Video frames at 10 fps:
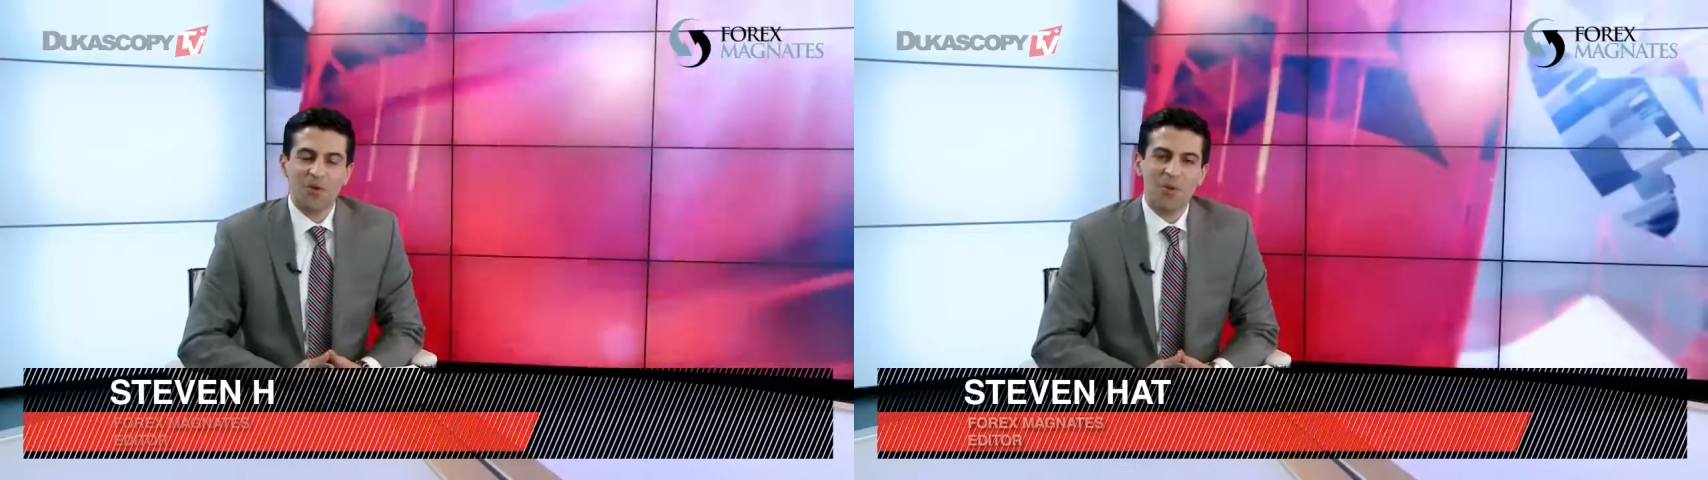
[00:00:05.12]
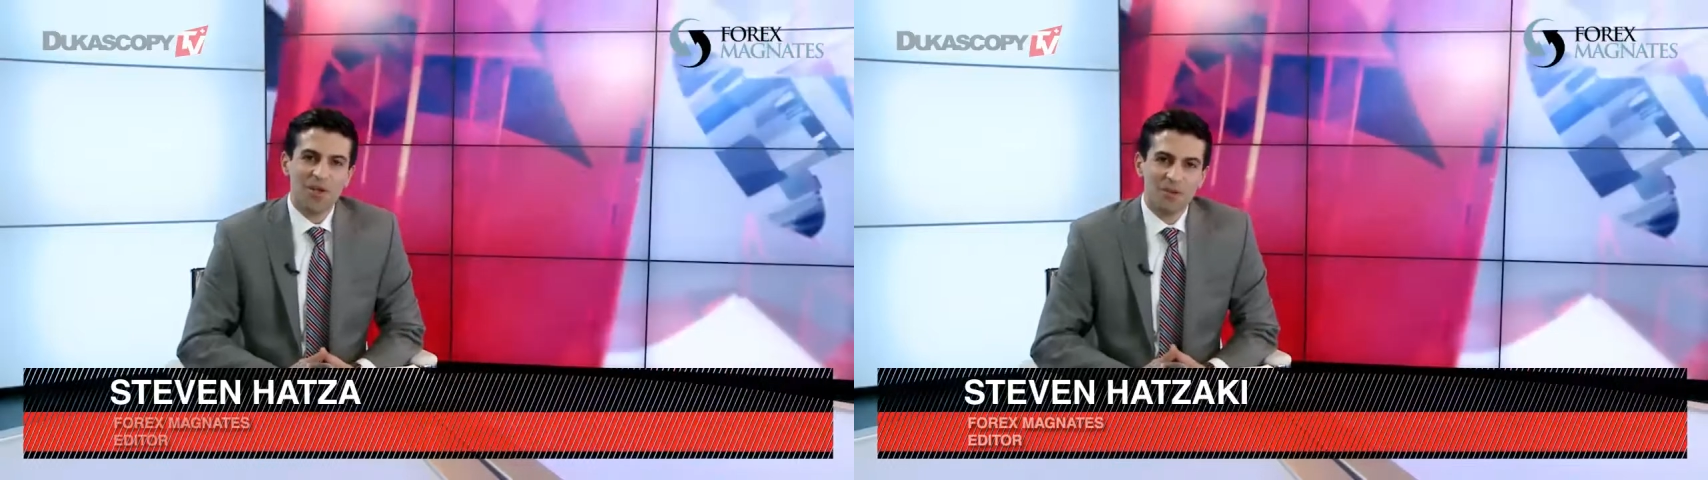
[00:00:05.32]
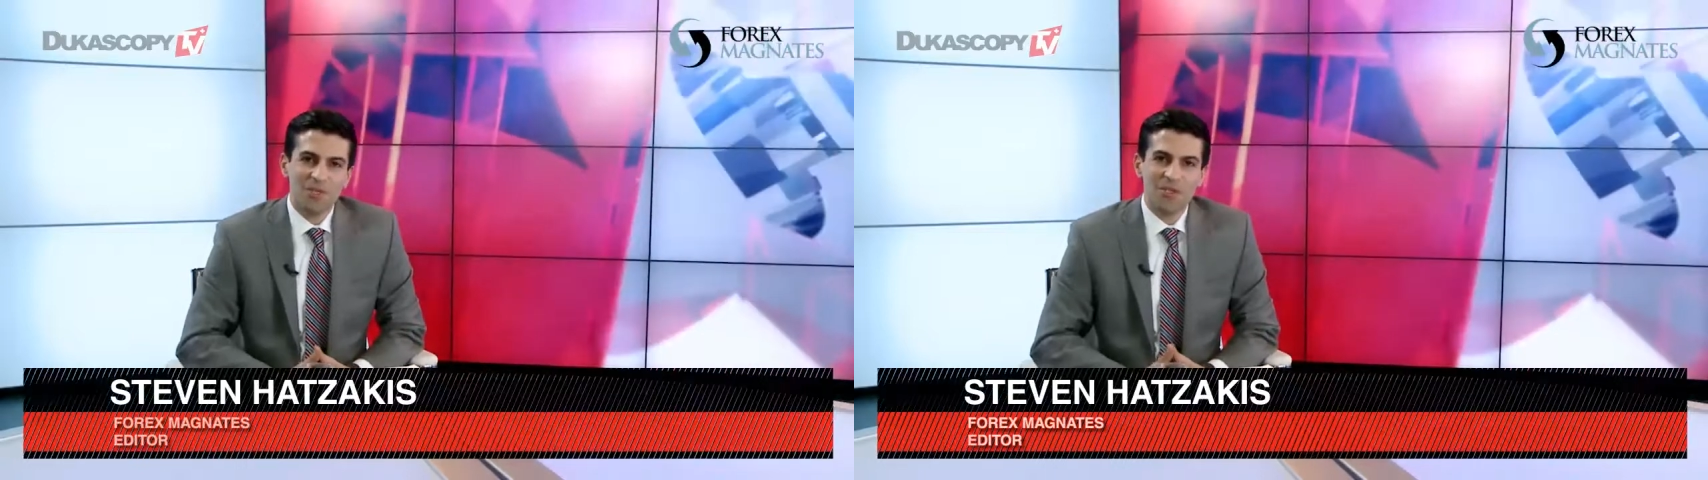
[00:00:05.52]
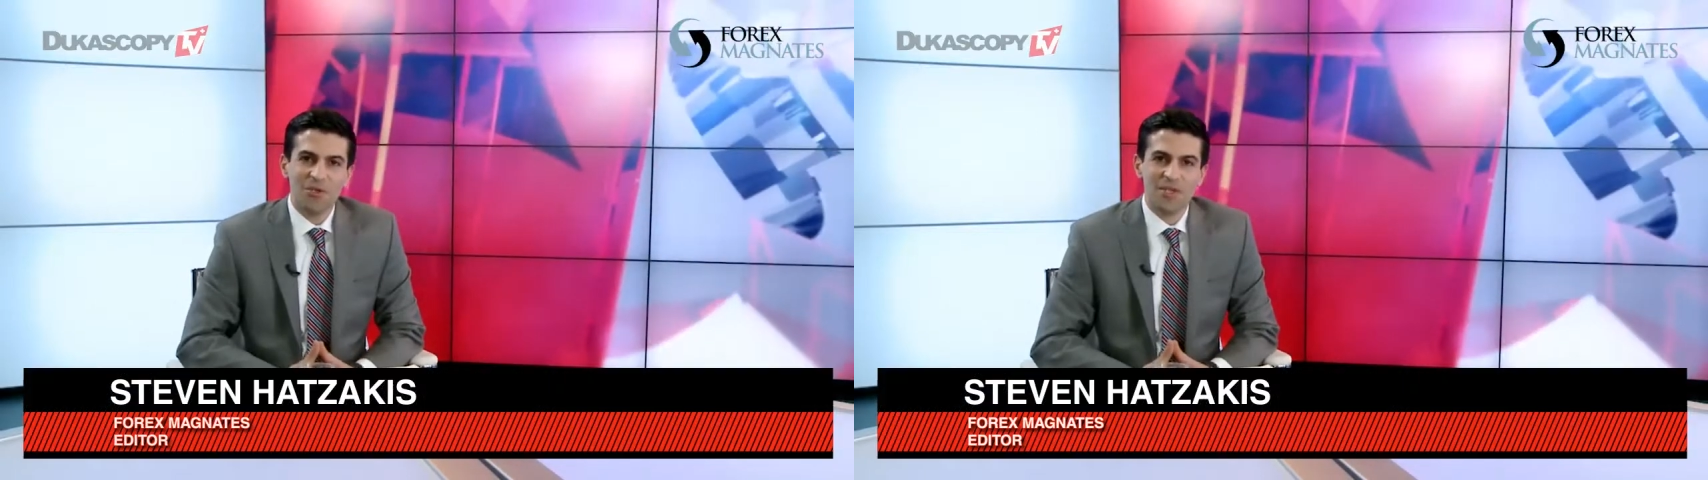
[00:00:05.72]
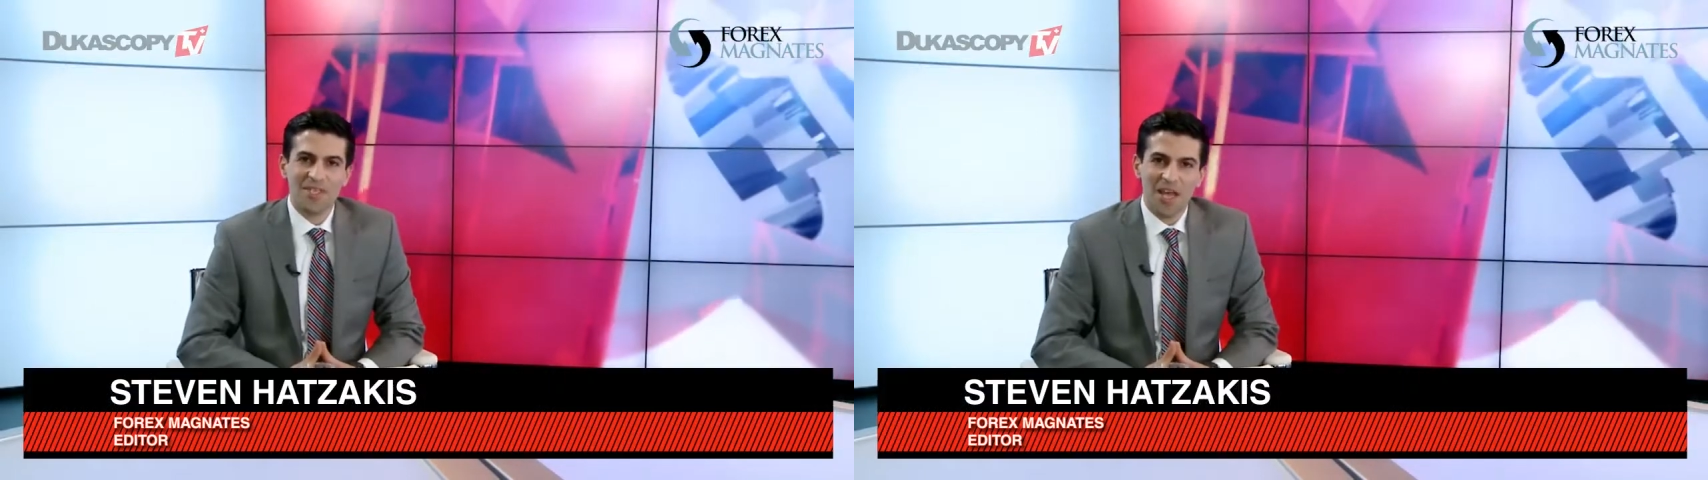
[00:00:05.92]
and welcome to
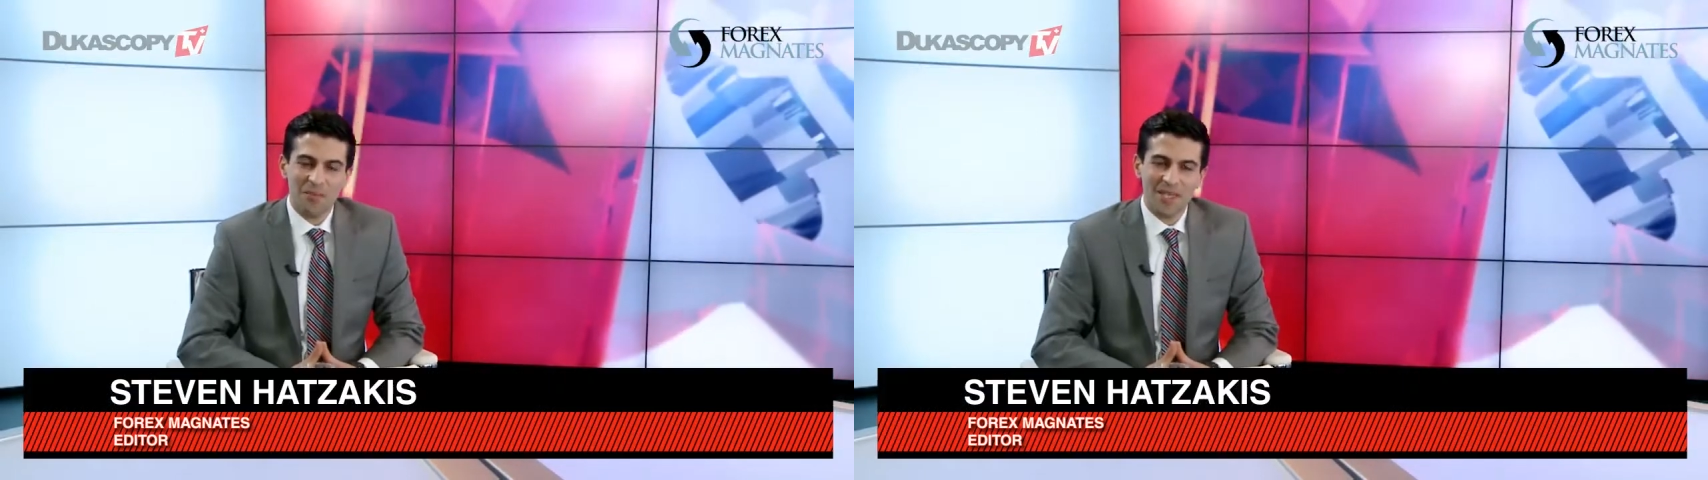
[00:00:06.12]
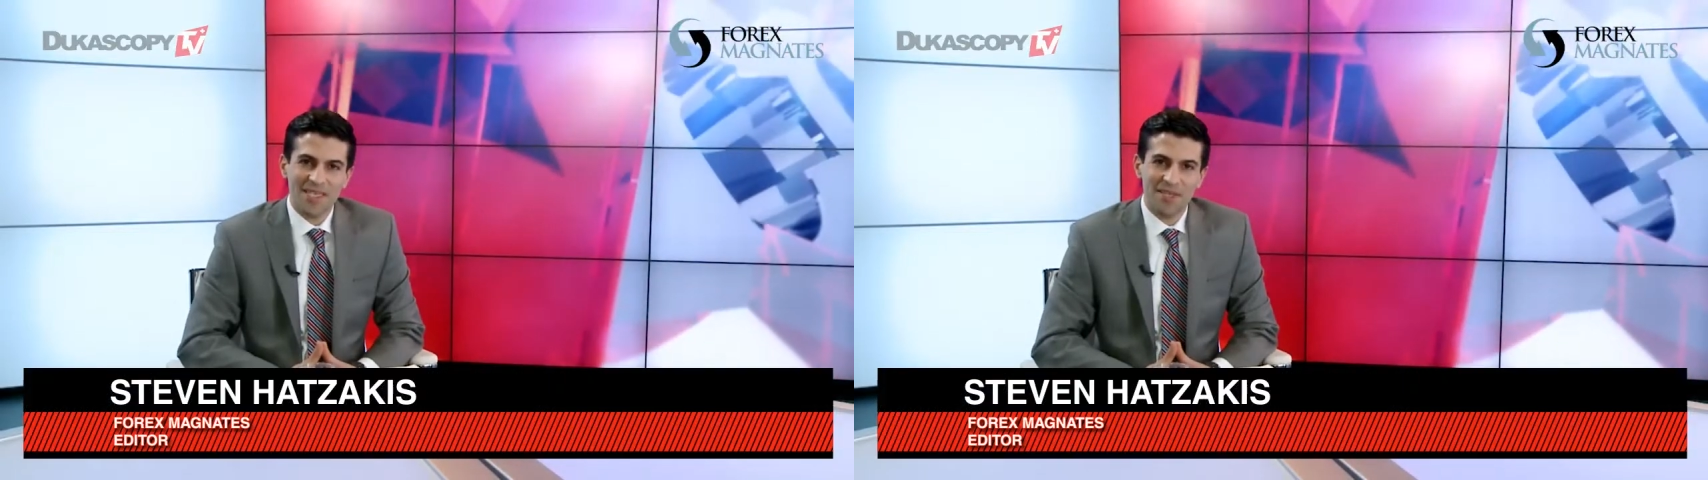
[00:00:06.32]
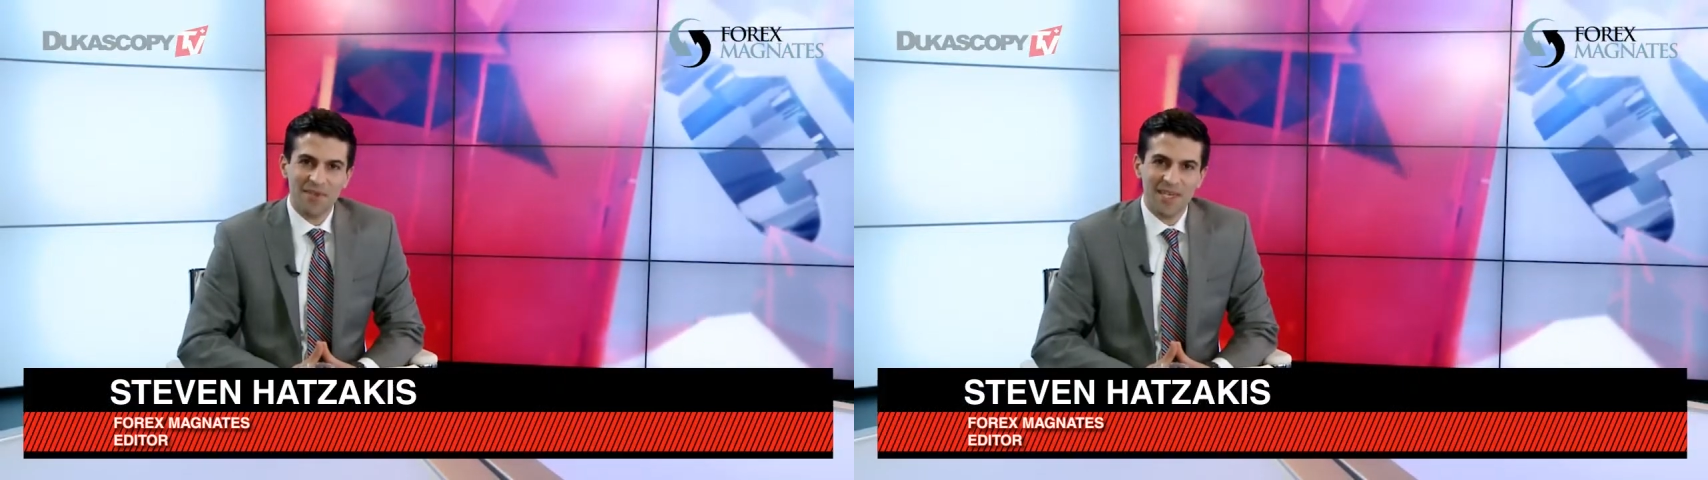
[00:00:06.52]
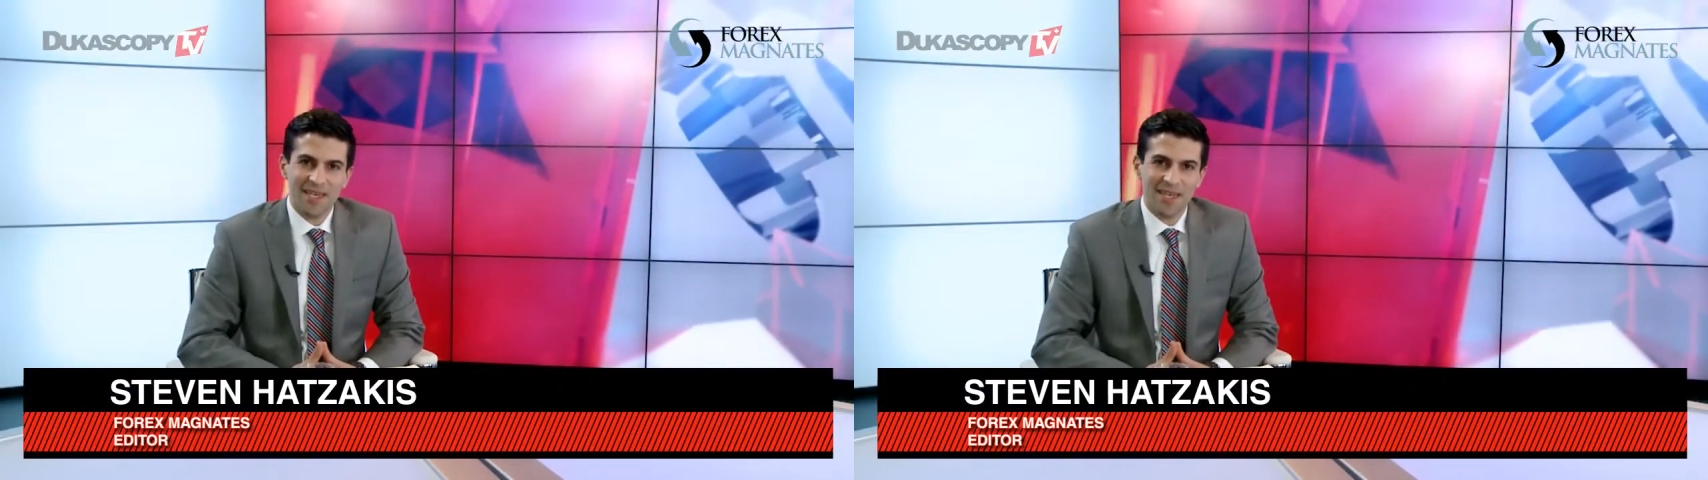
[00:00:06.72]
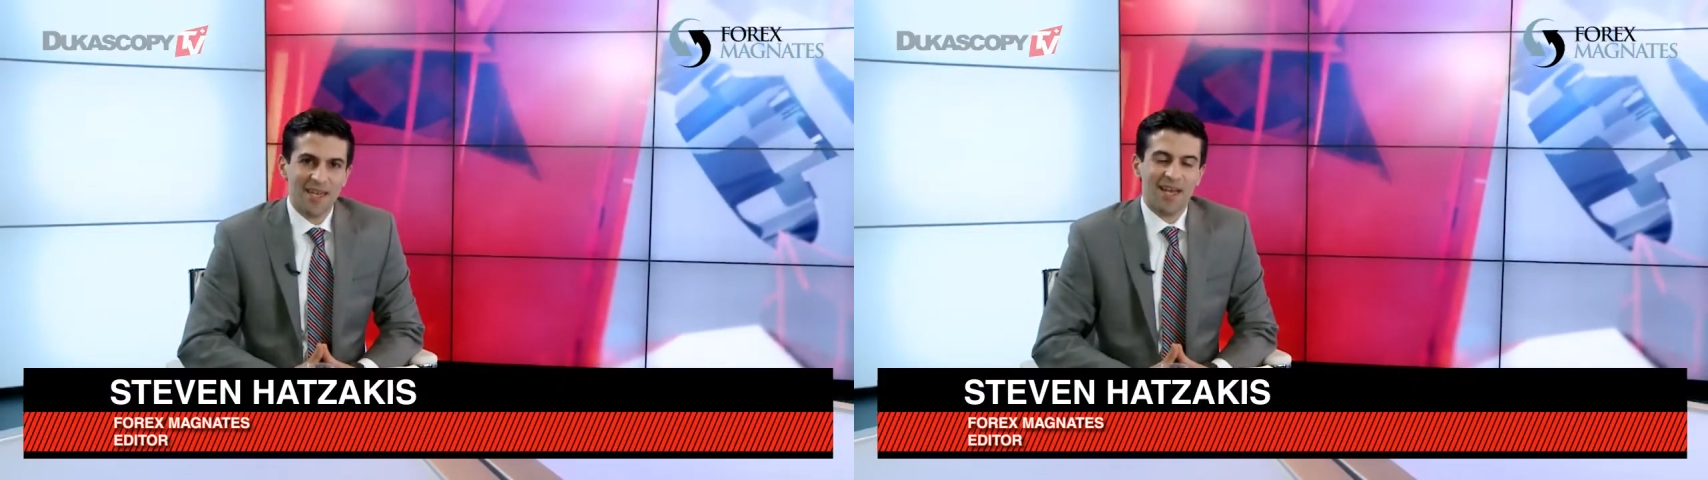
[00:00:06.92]
Dukascopy TV.